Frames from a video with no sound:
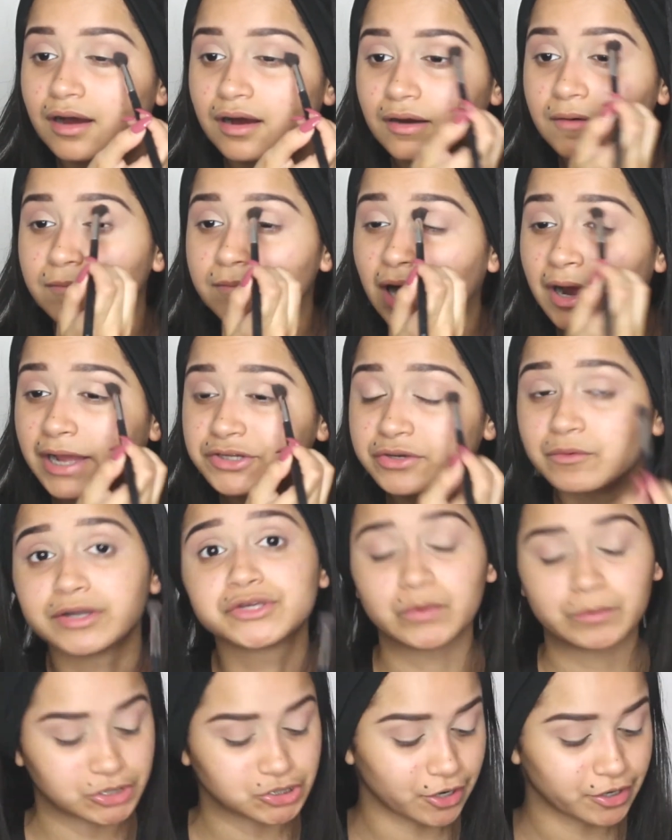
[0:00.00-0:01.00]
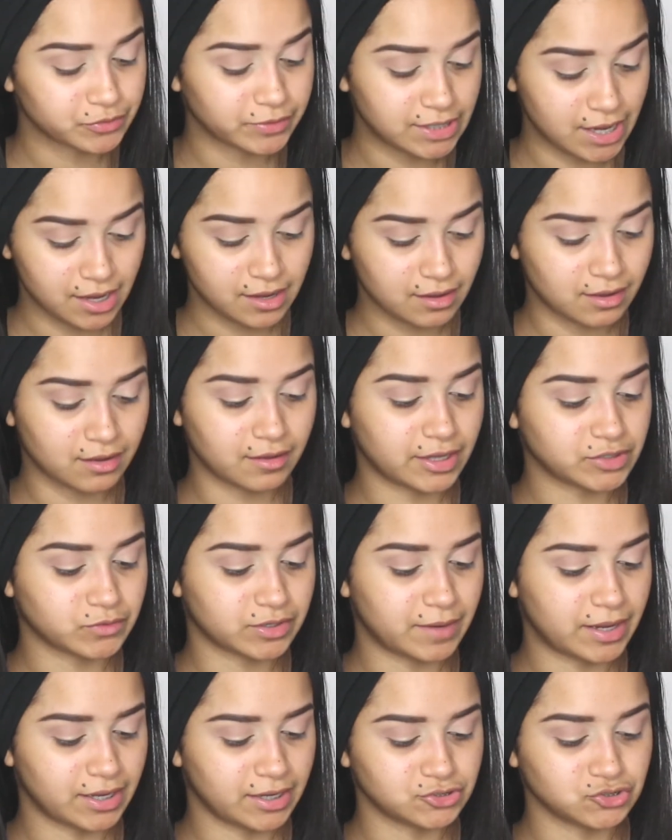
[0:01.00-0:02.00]
I actually want to swim with sharks one
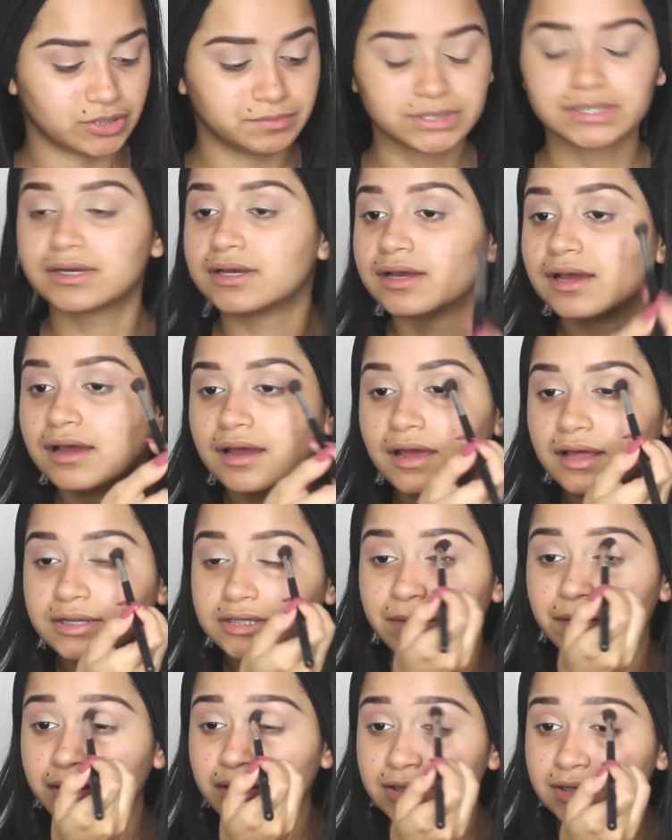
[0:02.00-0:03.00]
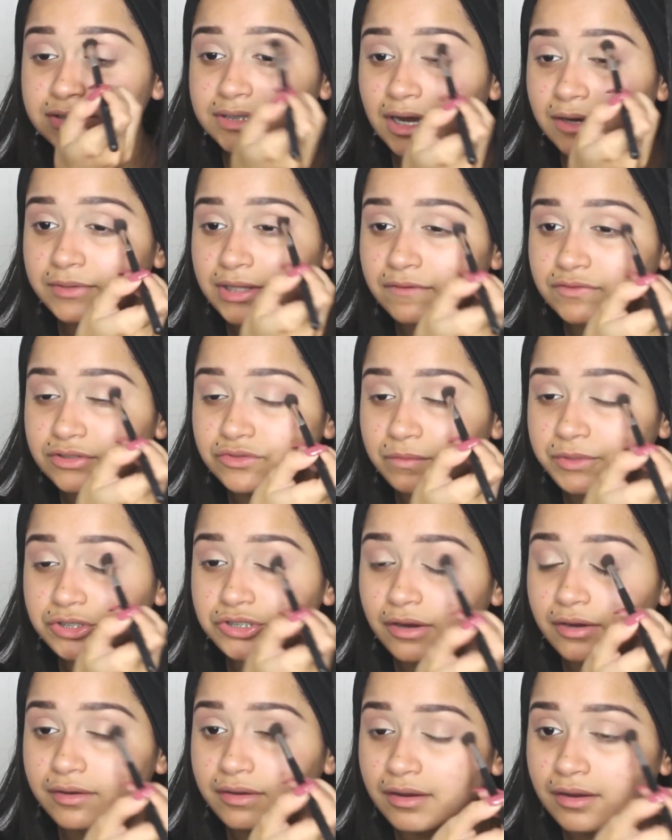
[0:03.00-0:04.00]
day. That's one of my dreams,
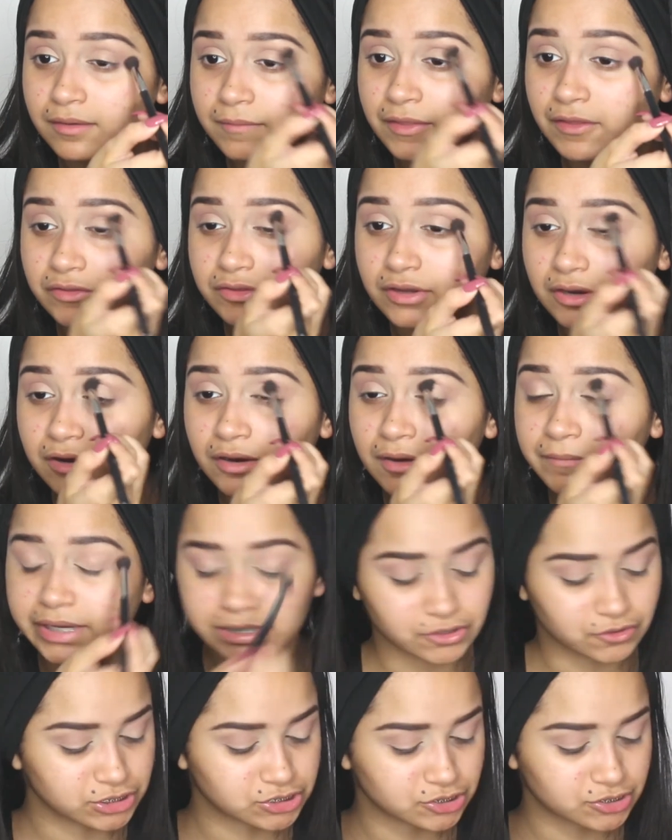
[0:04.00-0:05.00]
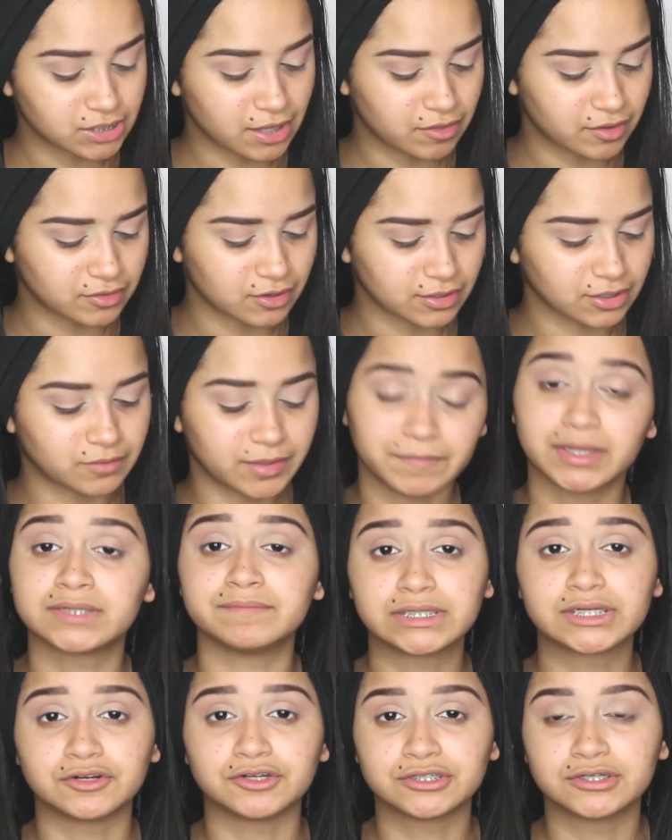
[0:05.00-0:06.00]
and it's on my bucket list. I would love to swim
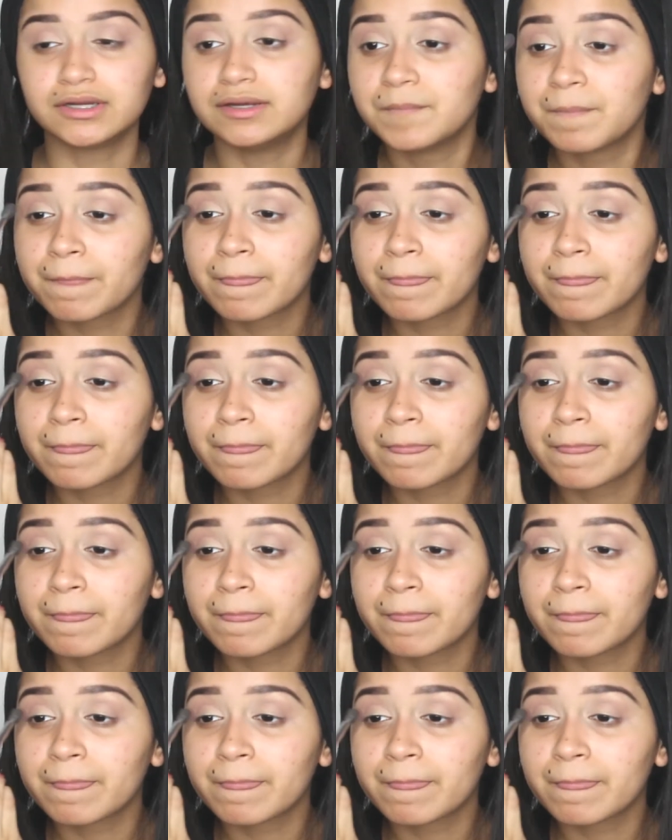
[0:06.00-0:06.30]
with a shark.